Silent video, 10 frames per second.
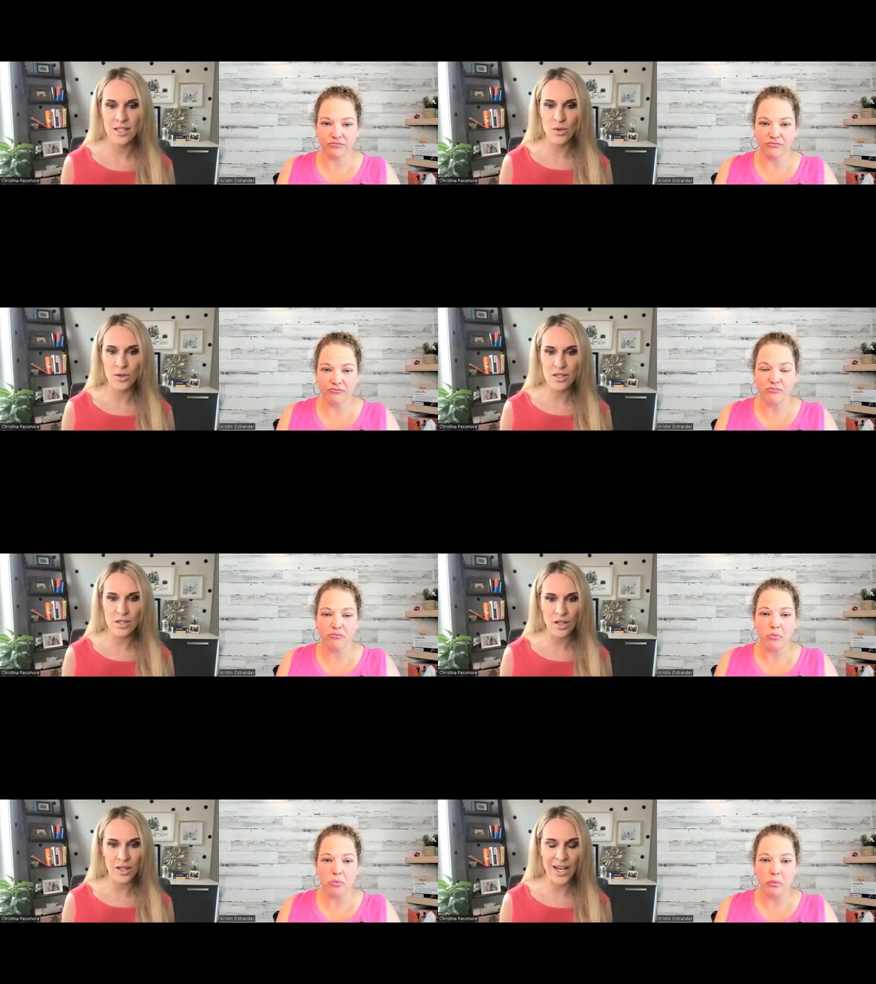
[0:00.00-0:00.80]
Speaker 1: You can
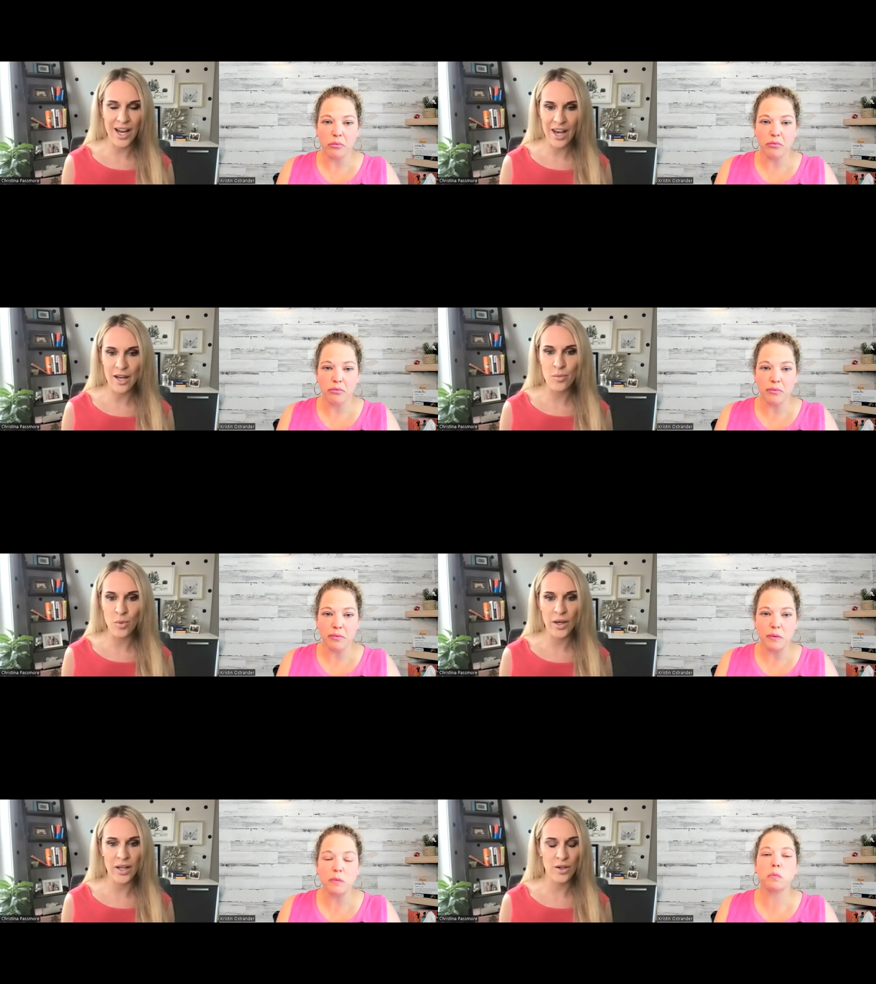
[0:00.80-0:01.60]
start at any
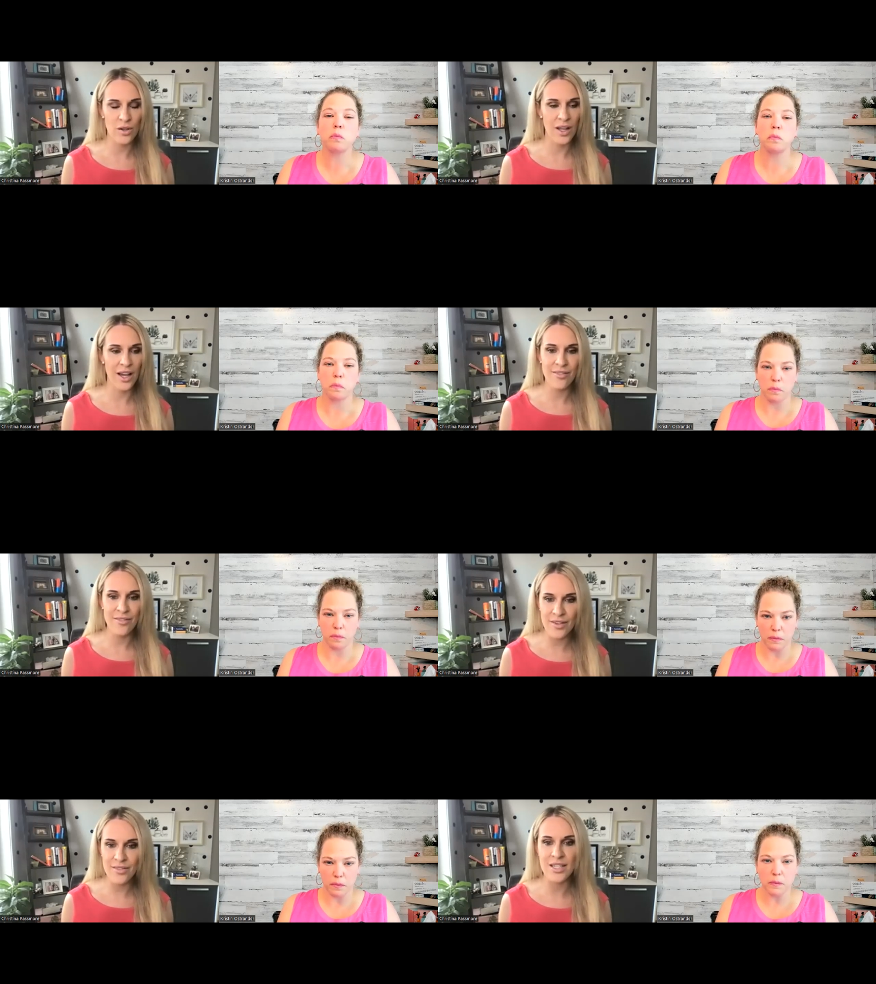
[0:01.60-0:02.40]
point in your life,
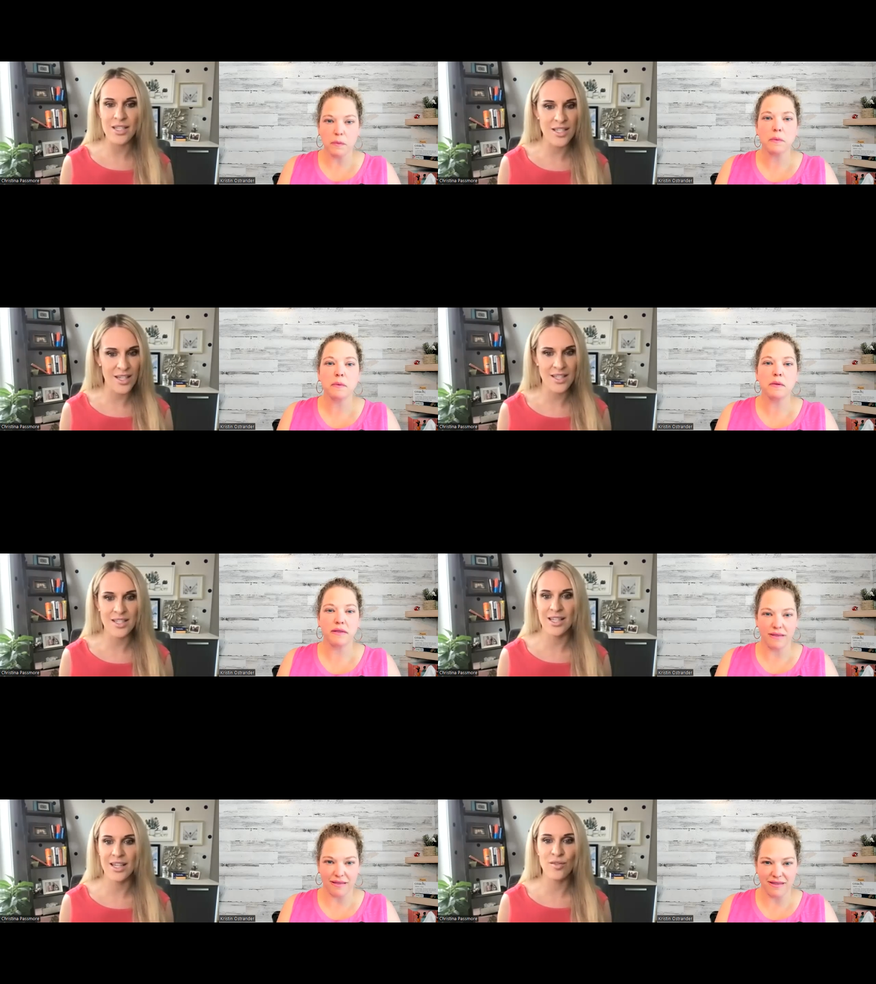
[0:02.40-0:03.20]
fifty,
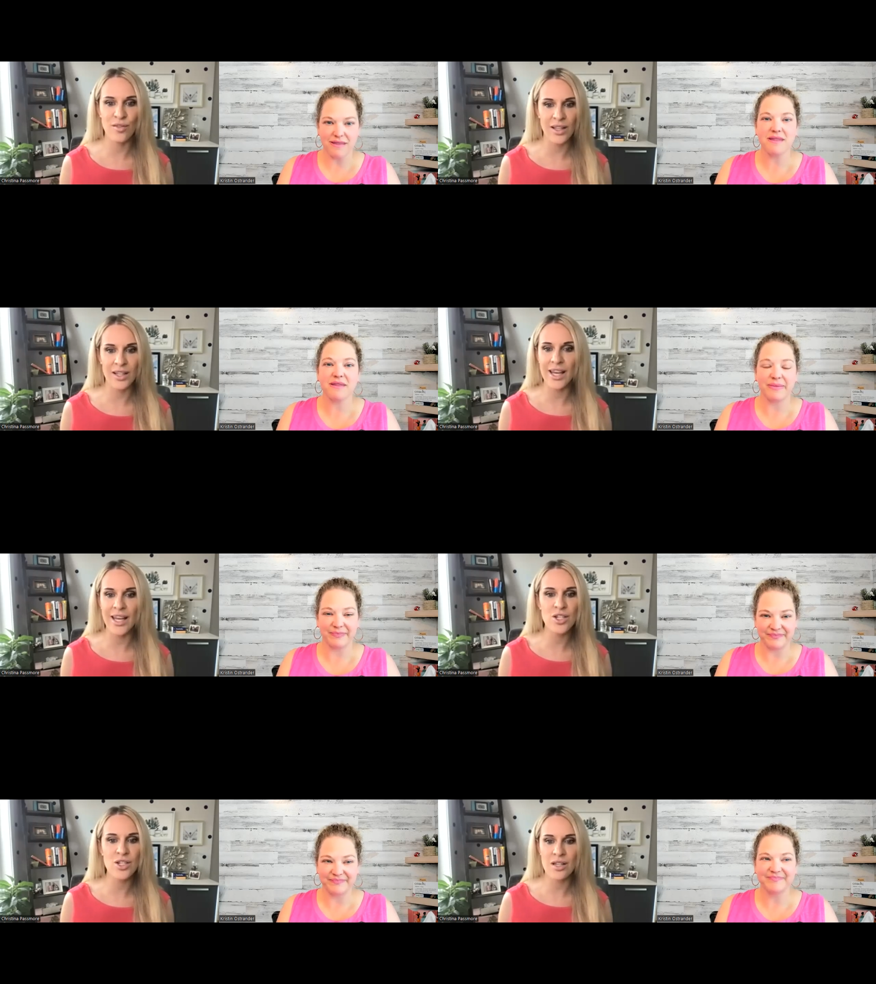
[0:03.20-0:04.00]
sixty. It really,
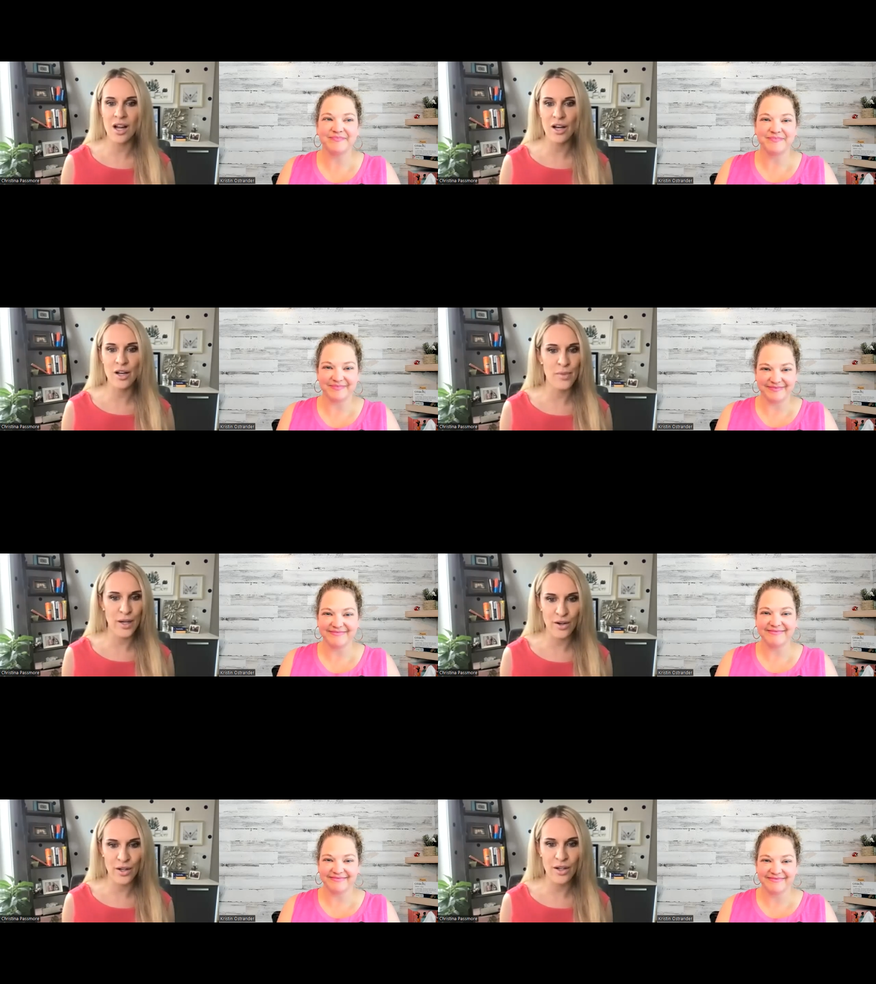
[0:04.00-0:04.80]
age is not a
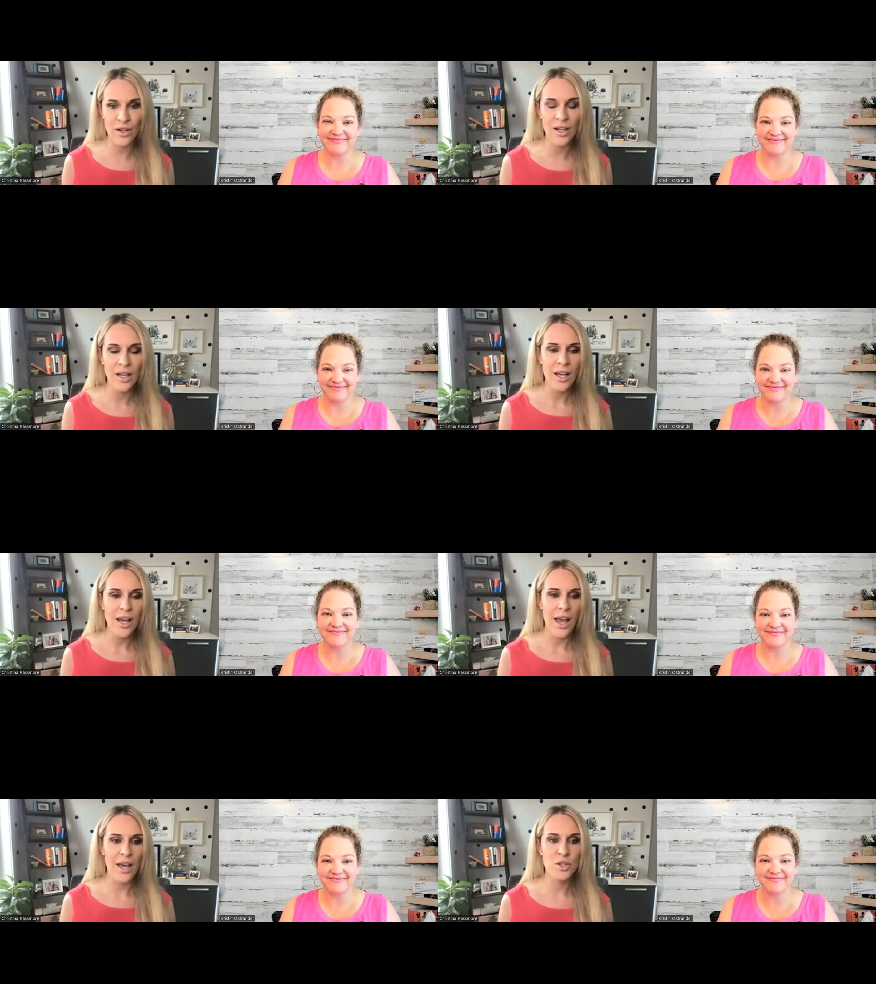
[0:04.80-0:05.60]
barrier
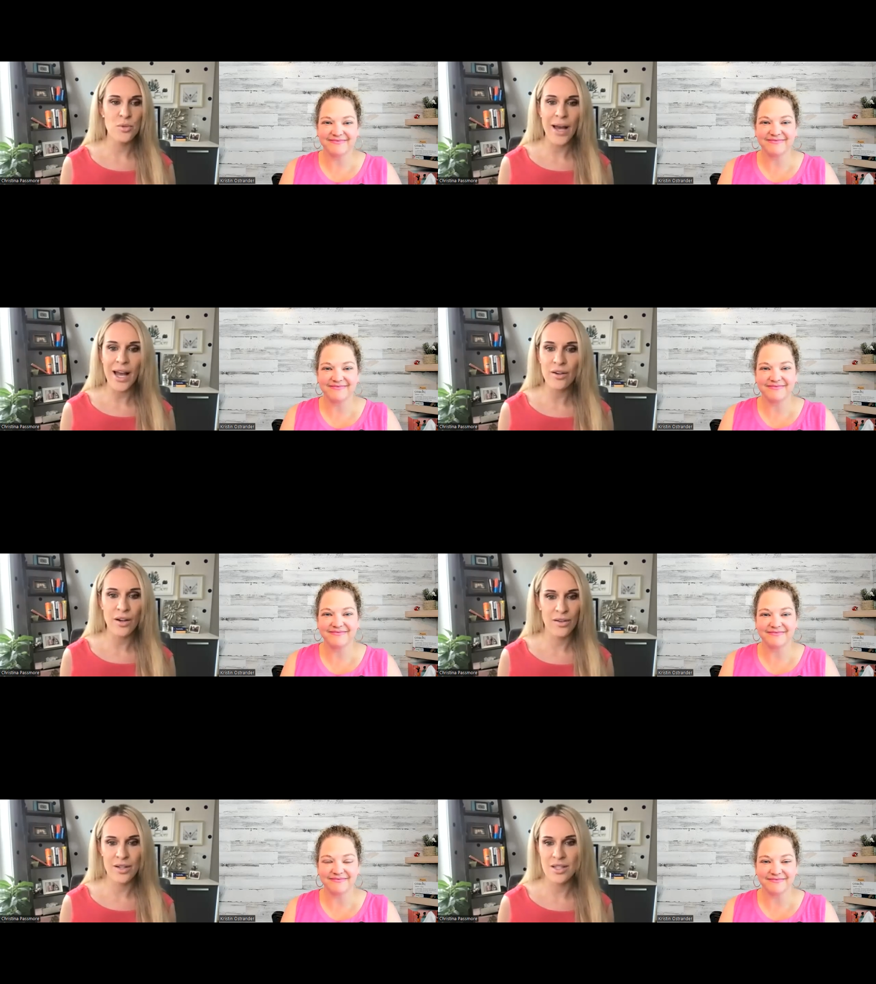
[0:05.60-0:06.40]
and your background